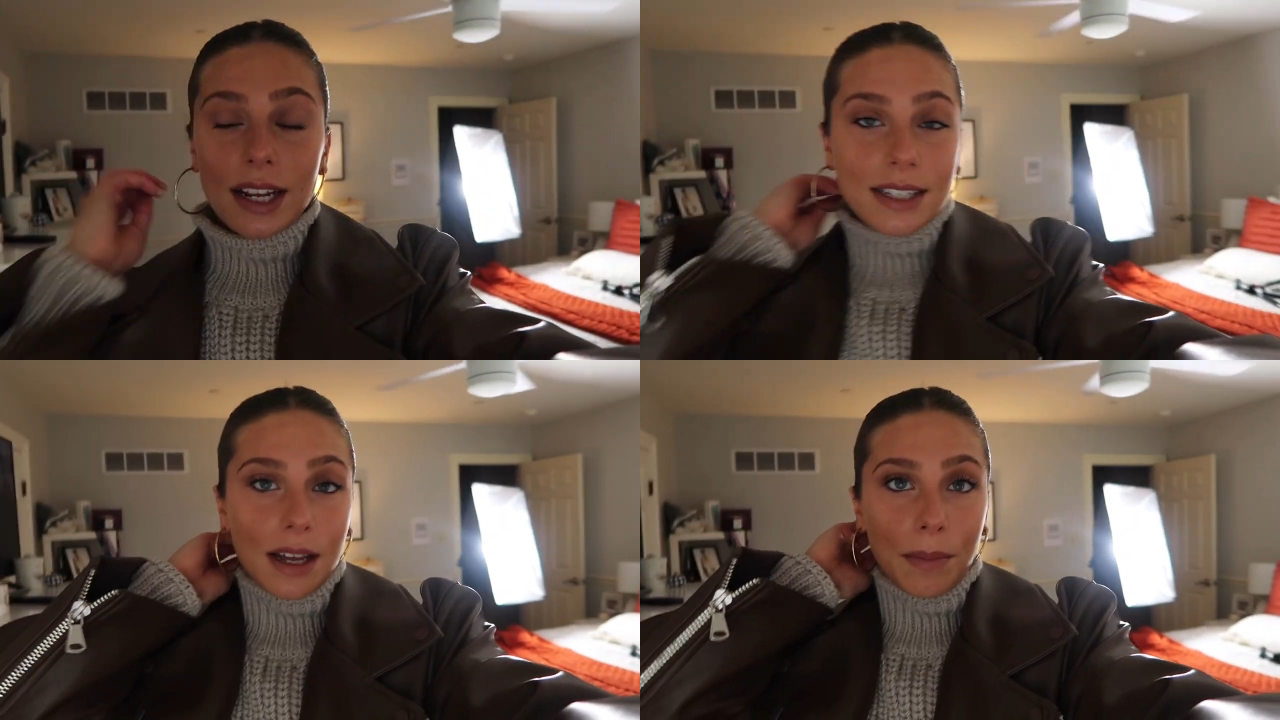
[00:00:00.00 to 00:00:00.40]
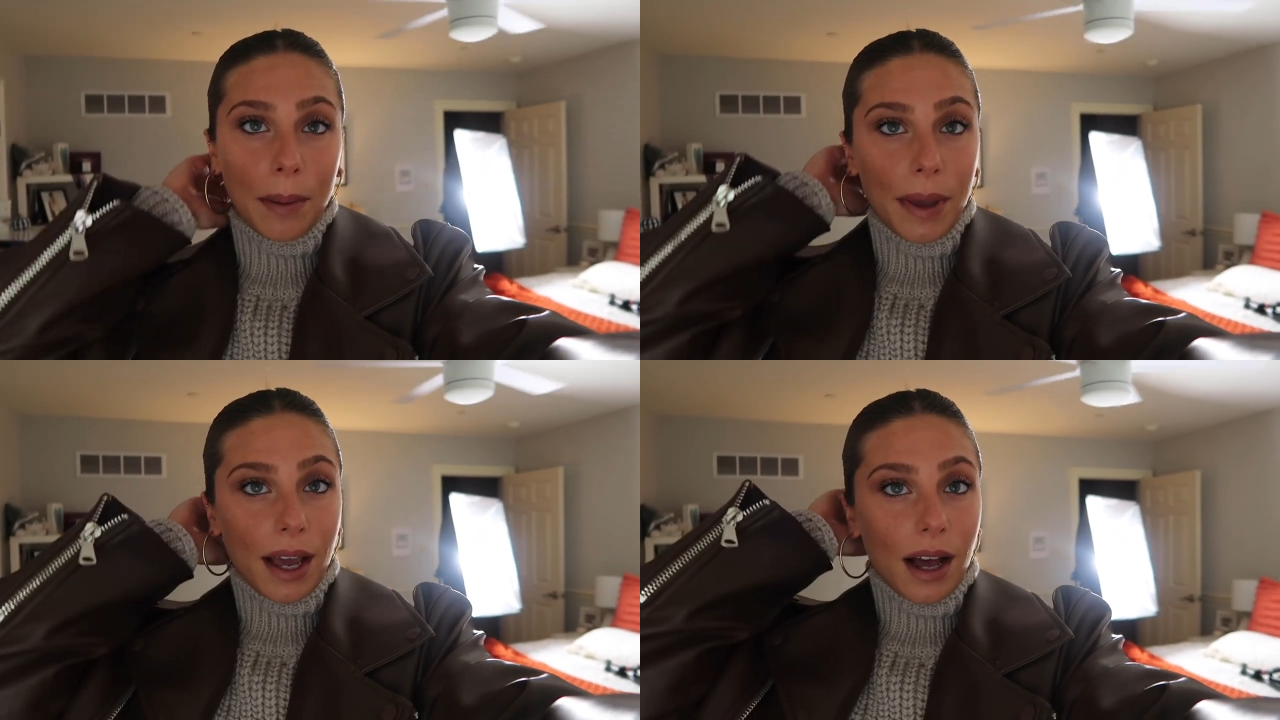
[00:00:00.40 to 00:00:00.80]
and did
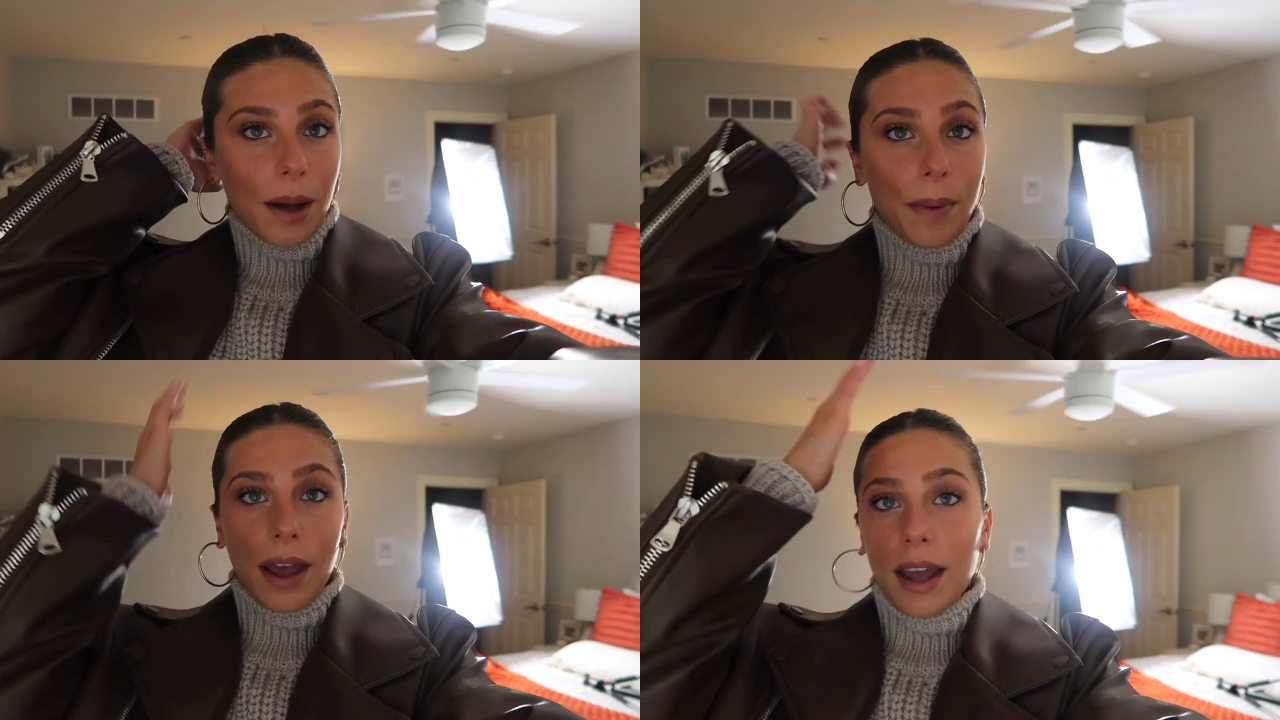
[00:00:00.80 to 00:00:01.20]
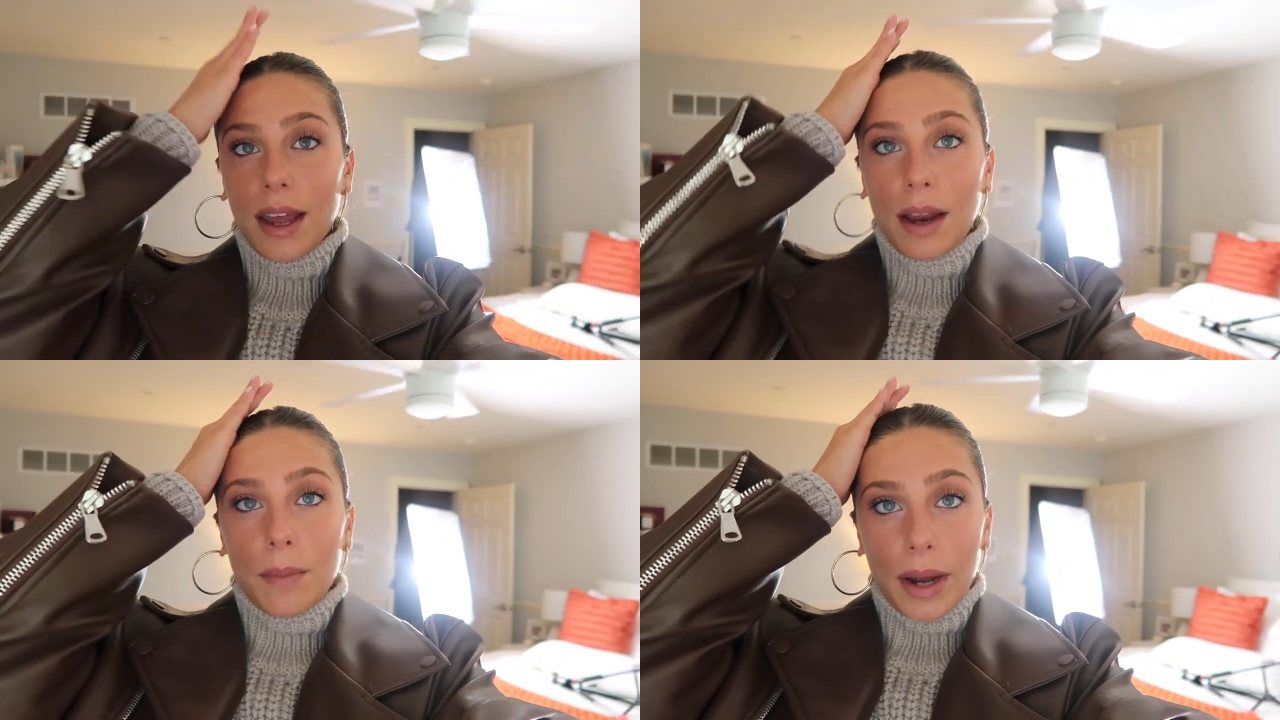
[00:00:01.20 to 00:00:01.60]
my makeup
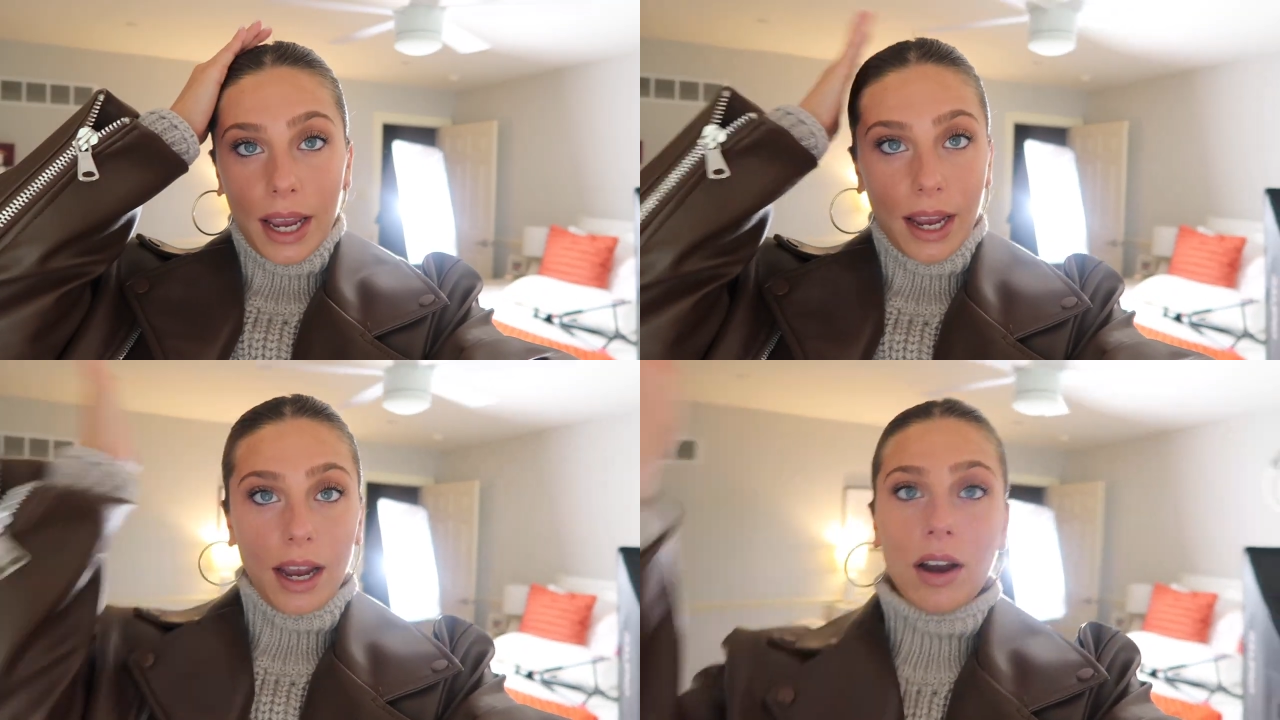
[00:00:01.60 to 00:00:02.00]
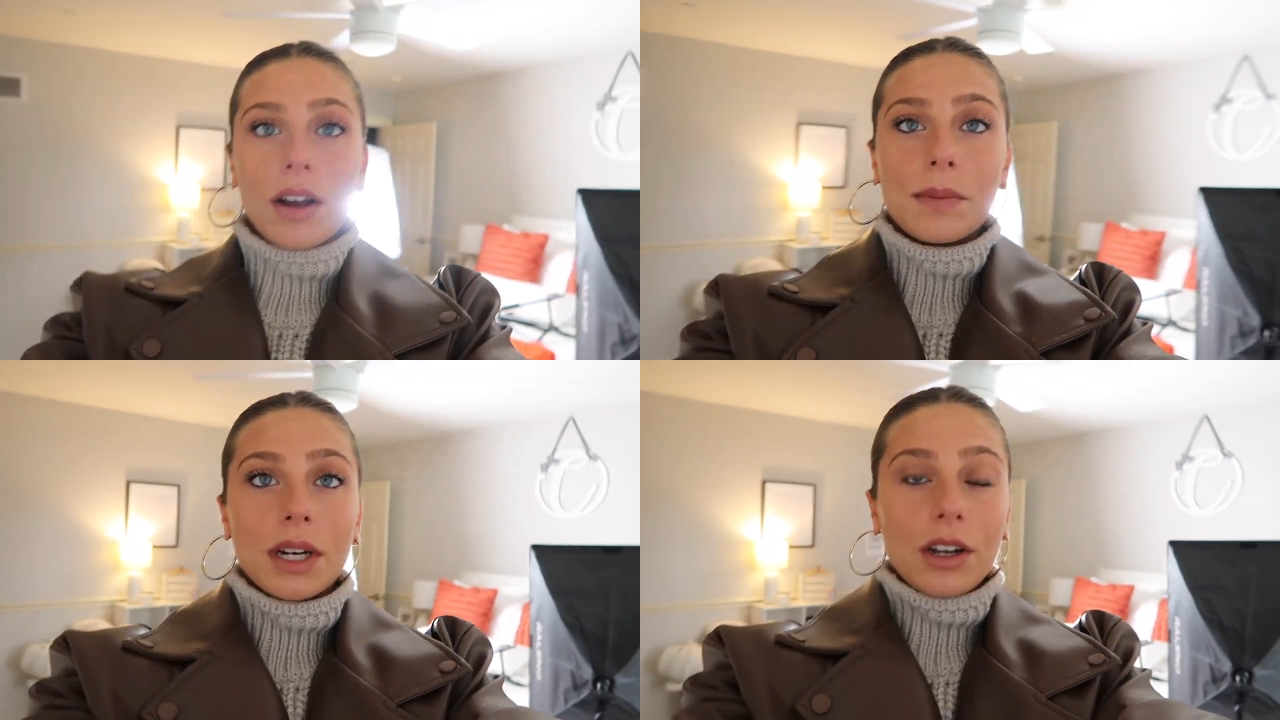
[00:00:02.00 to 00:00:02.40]
and my
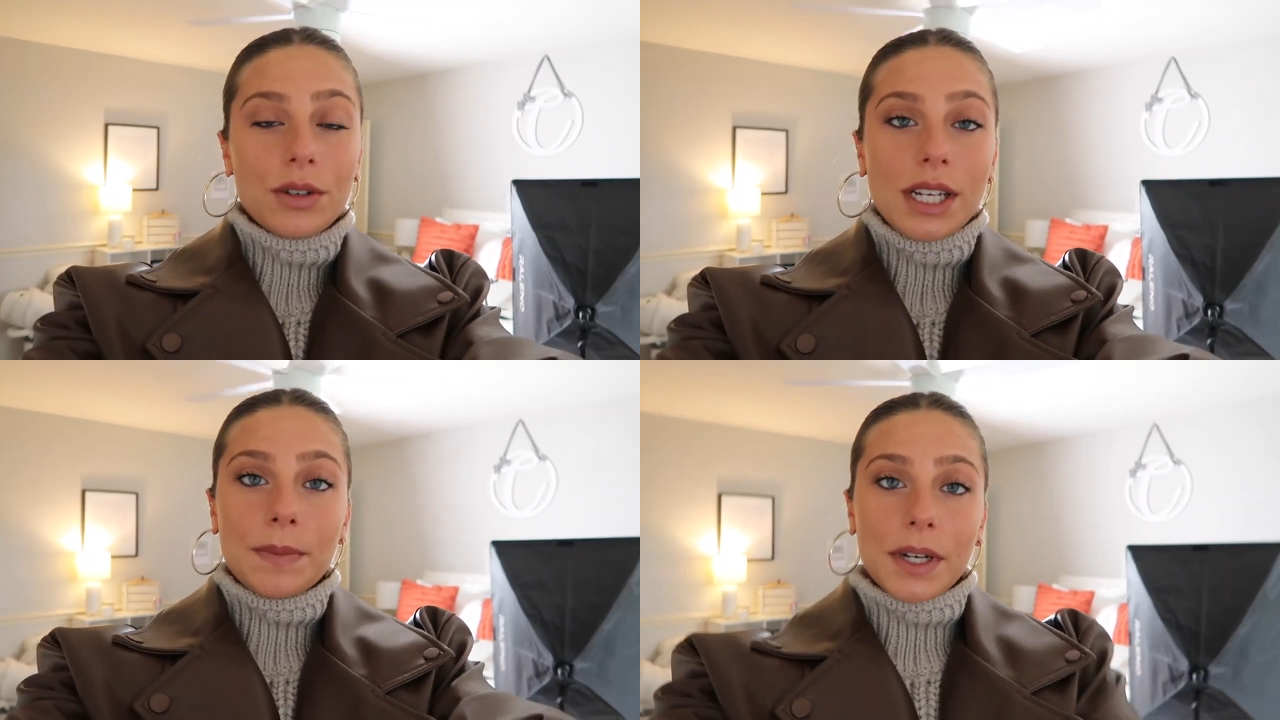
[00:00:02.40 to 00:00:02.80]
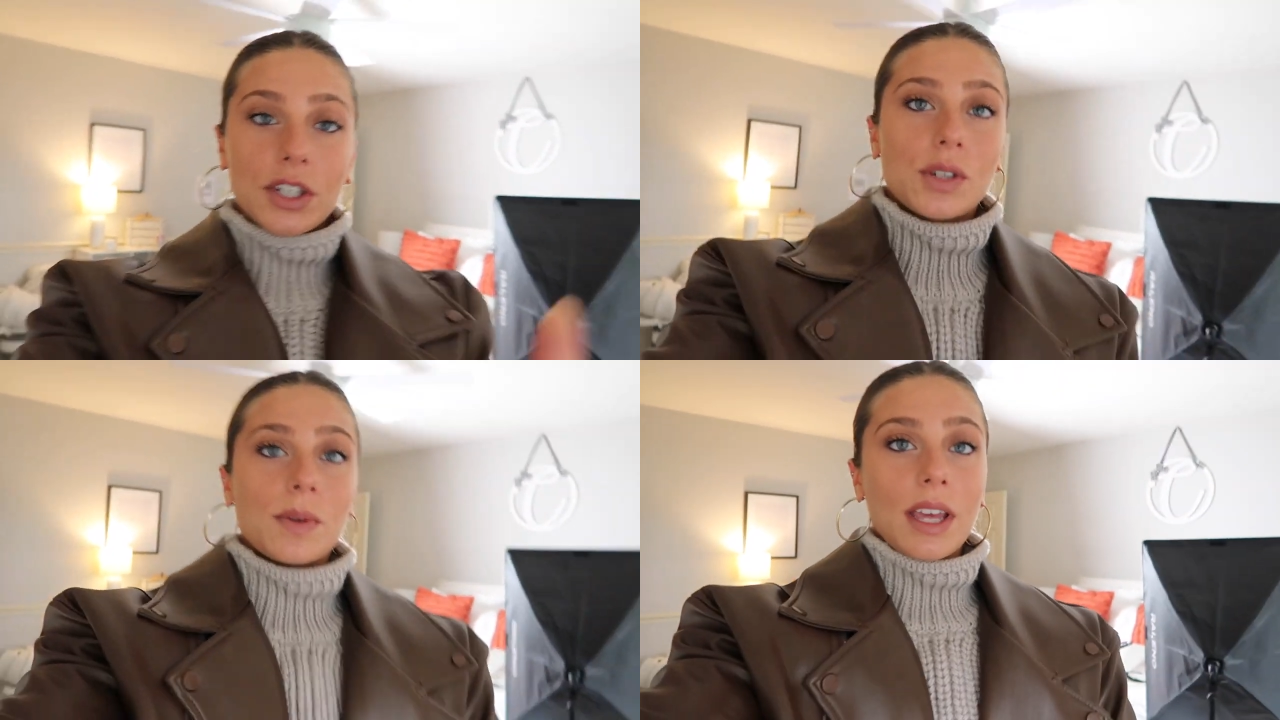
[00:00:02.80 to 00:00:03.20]
hair. I'm gonna go take
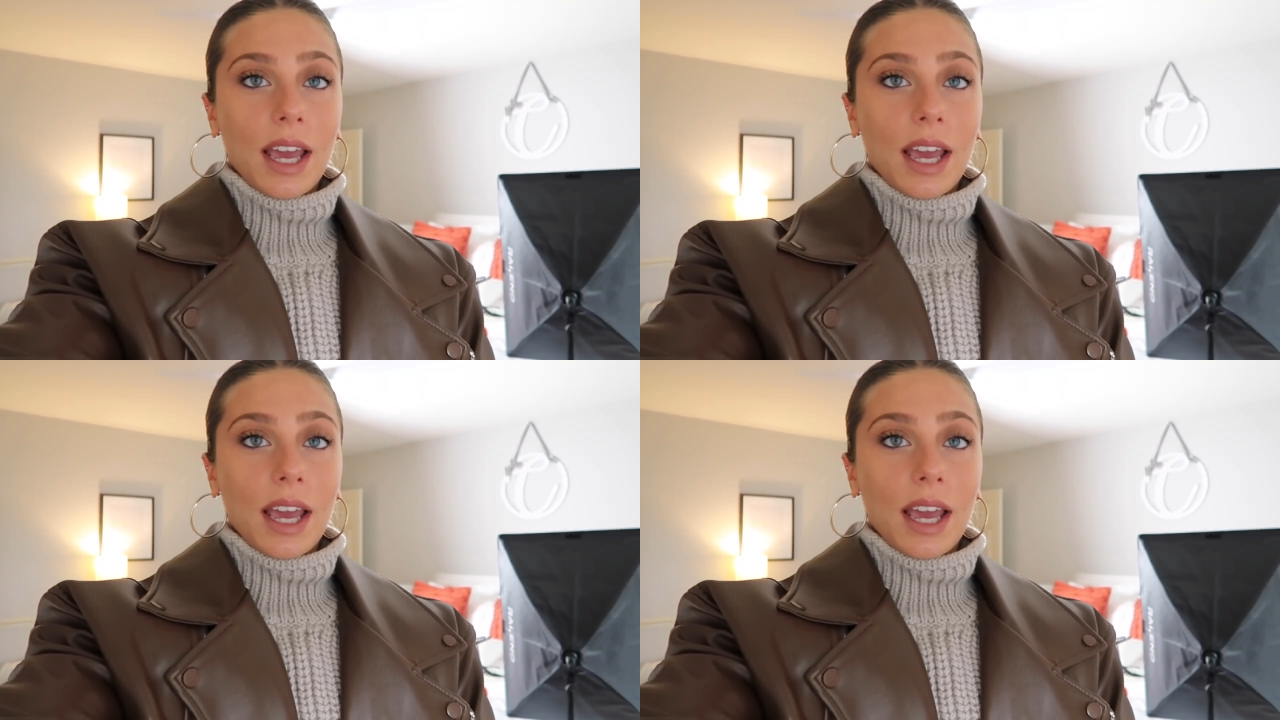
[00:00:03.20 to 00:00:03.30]
pictures with